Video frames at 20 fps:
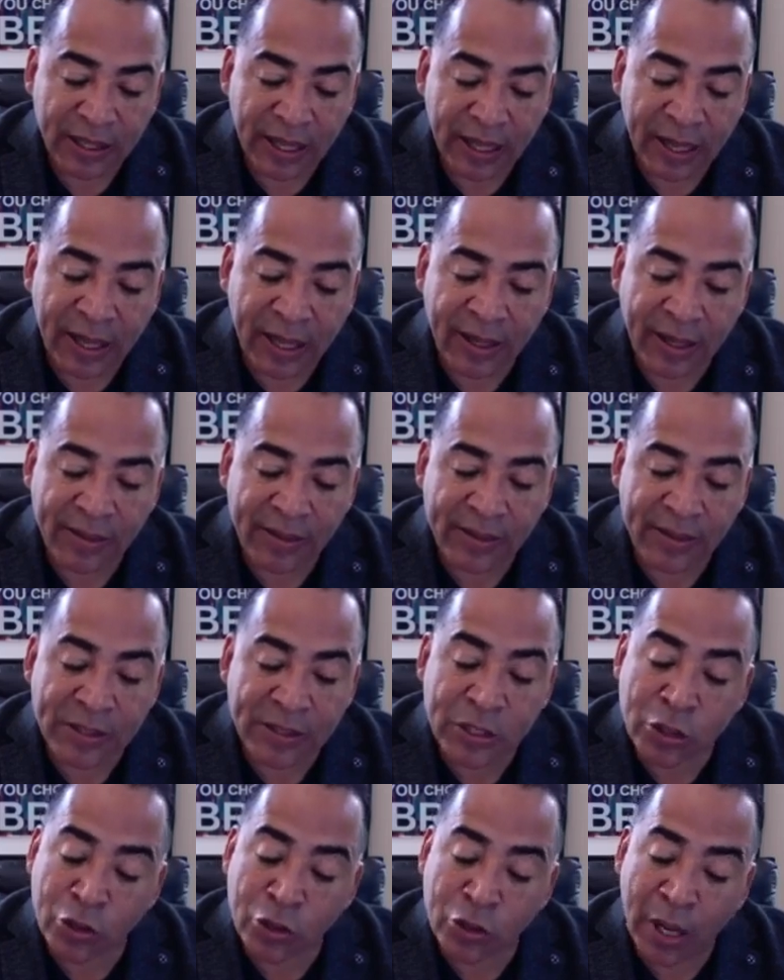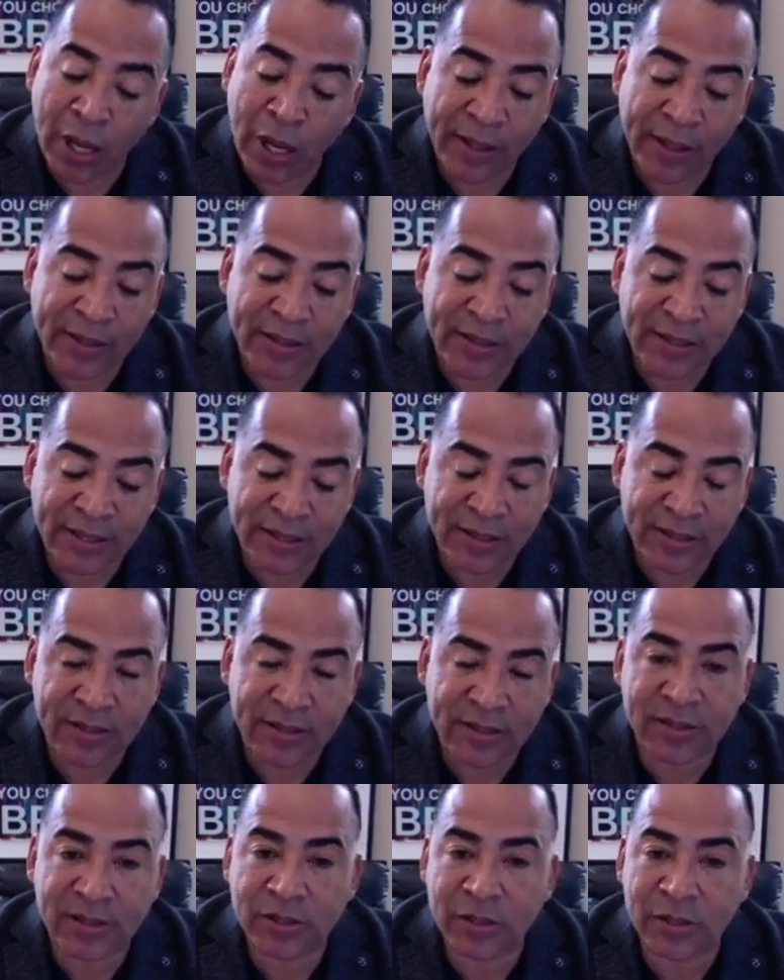And your
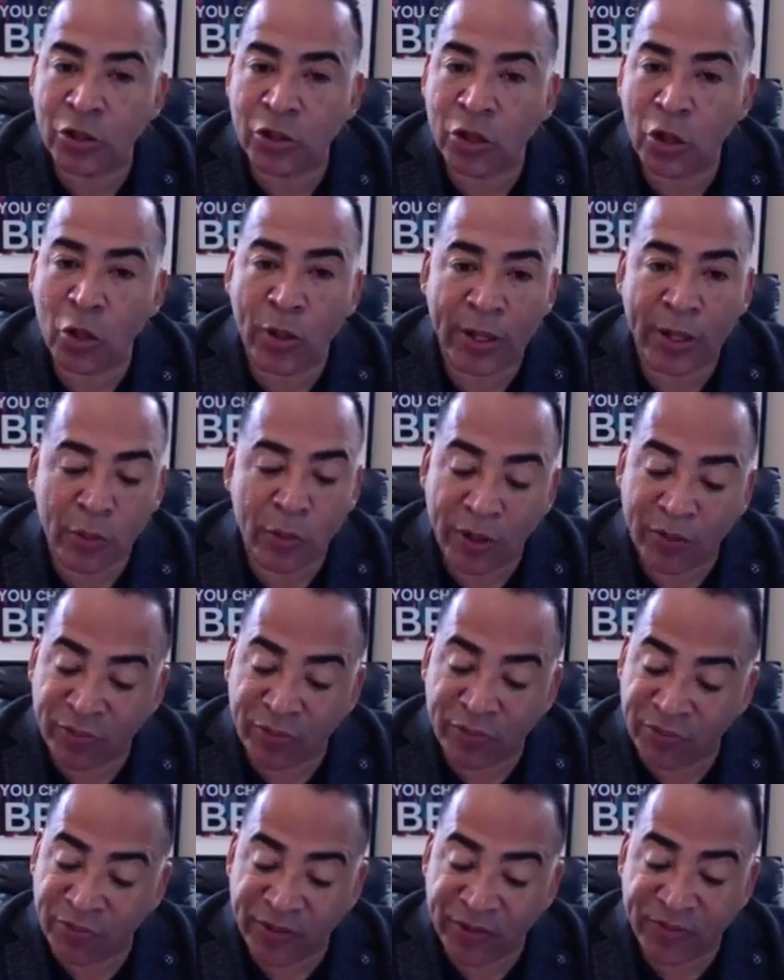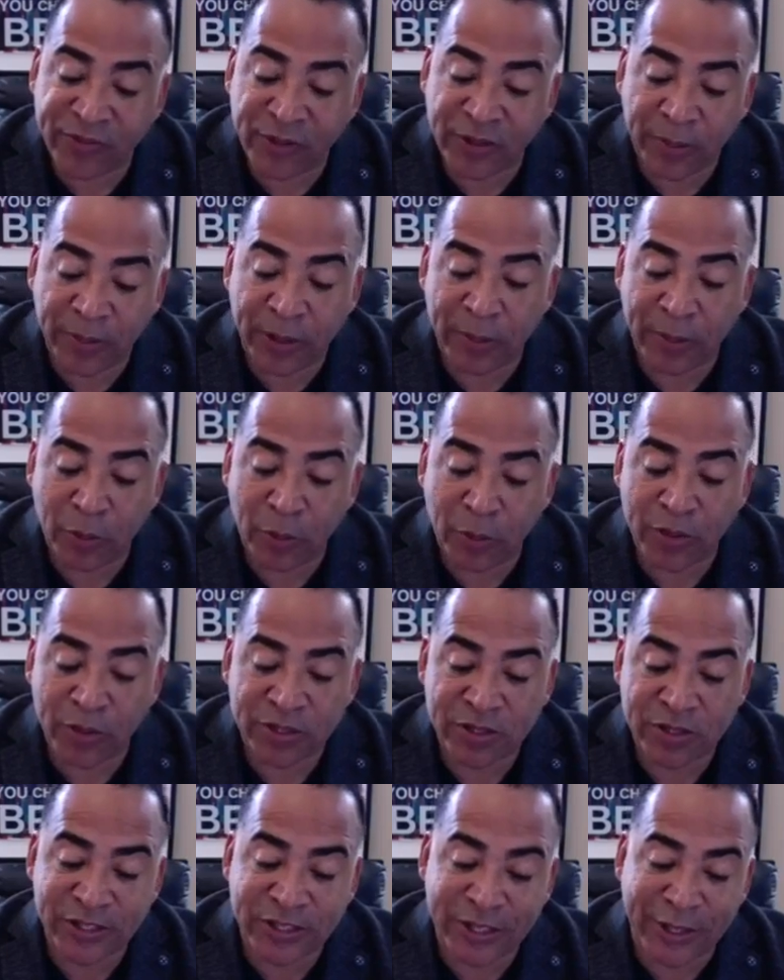audiences, you go anywhere from 50 people, which
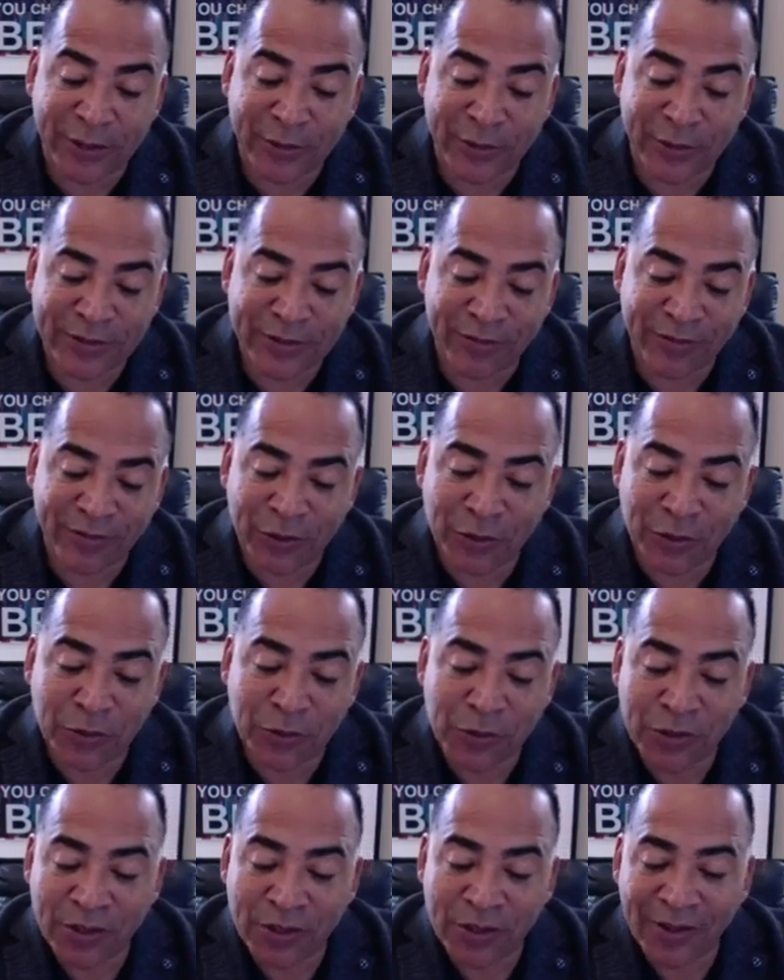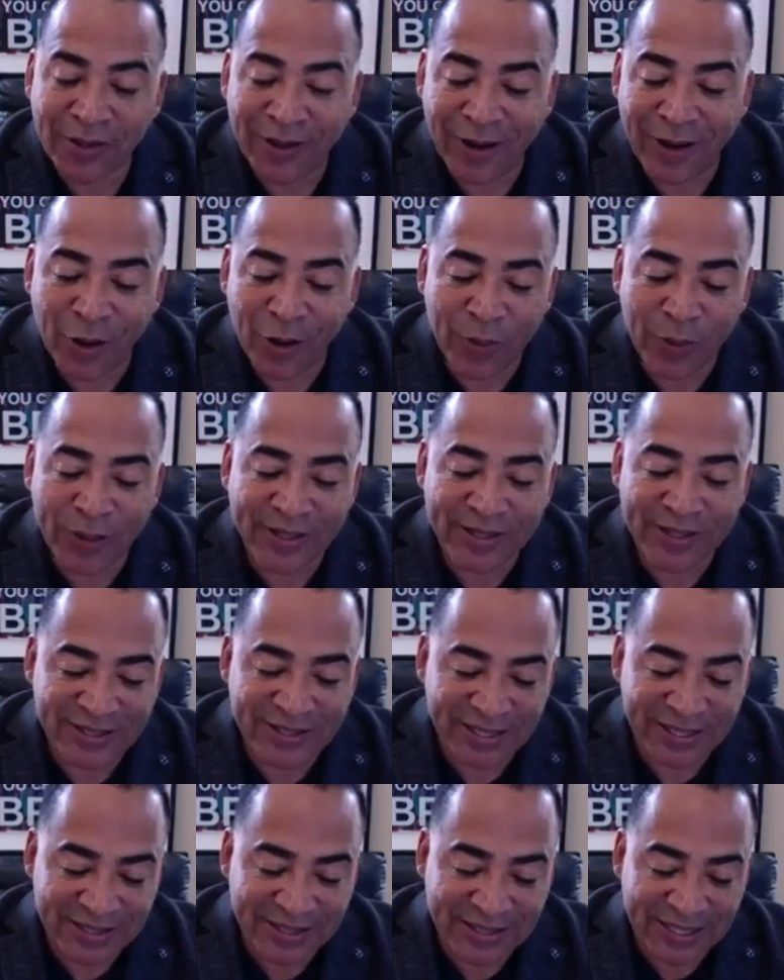is generous of you, all the way to
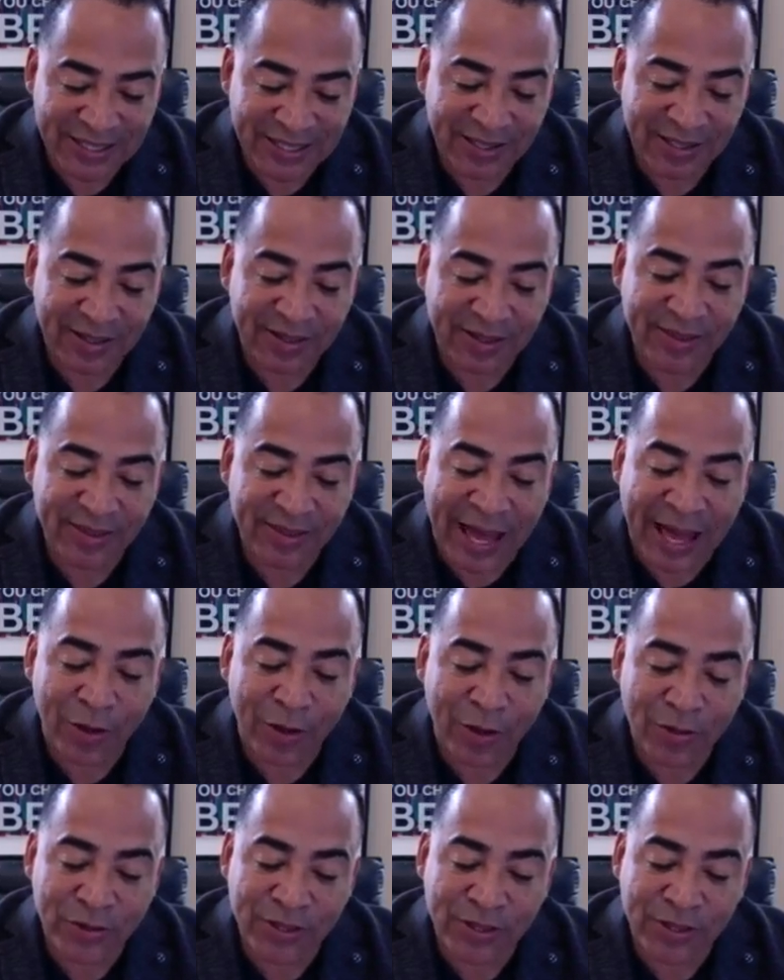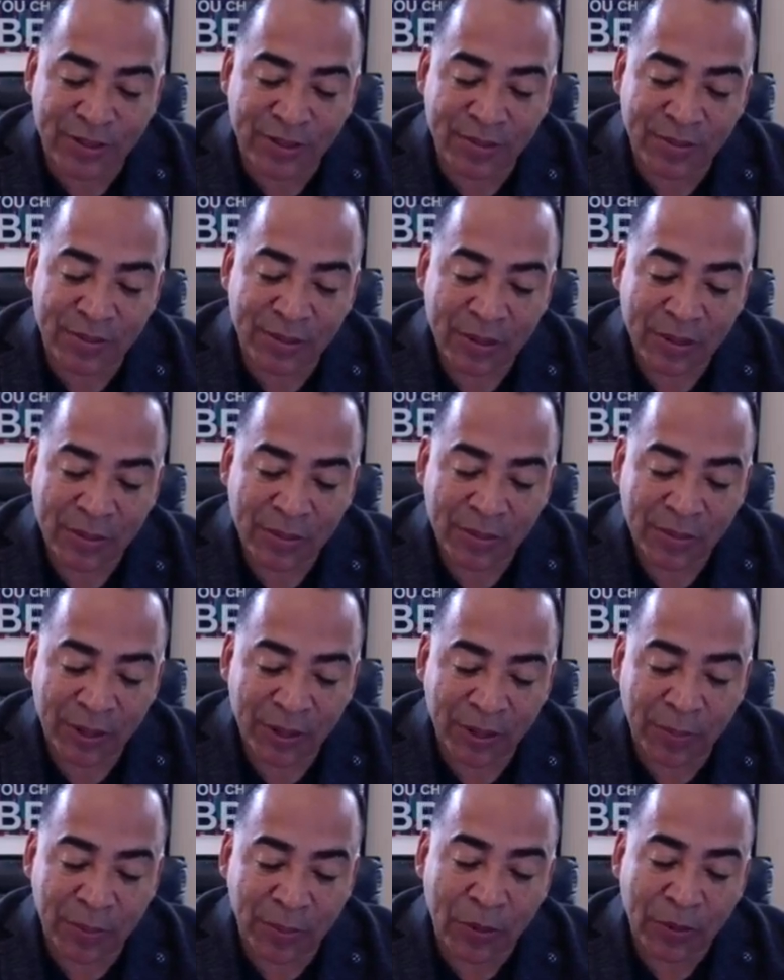16,000
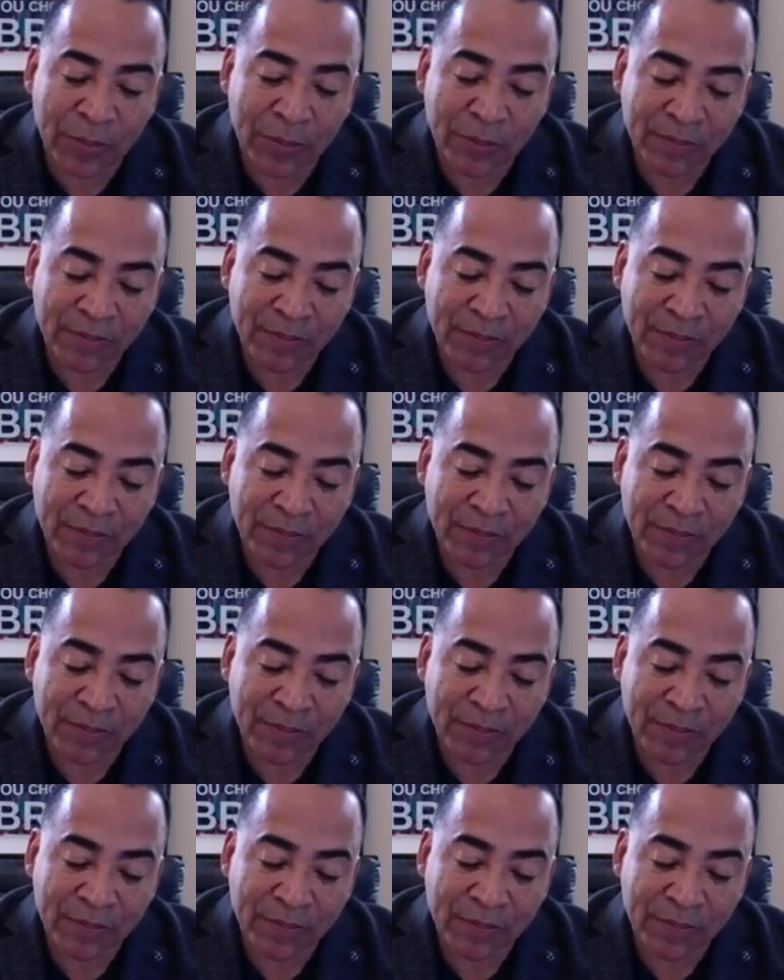people.